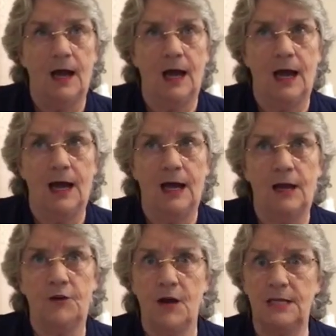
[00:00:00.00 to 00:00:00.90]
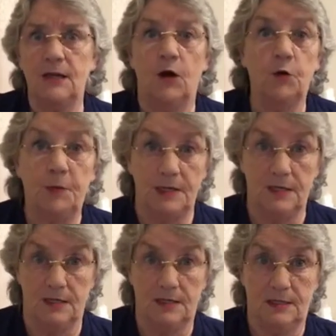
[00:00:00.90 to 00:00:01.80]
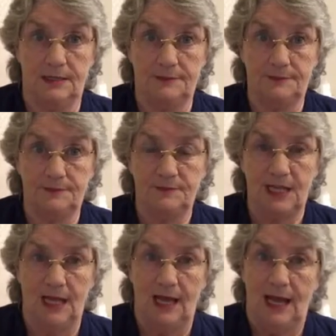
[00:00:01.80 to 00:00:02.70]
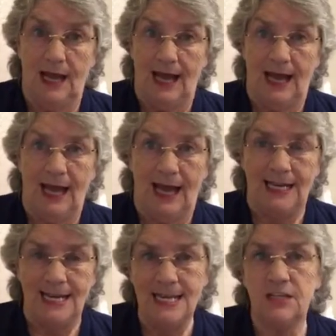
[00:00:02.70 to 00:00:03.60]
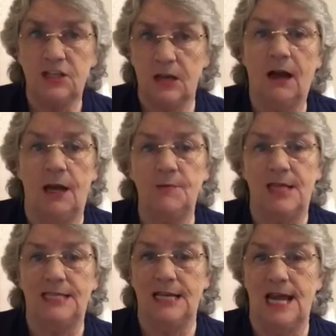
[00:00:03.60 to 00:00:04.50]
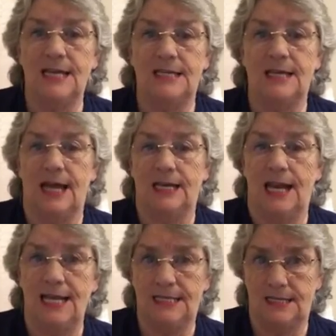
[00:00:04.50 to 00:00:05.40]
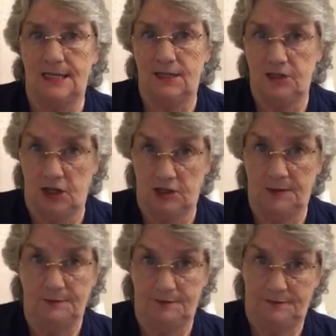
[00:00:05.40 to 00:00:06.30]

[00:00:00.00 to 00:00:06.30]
a greater openness. And each time there's less and less judgment.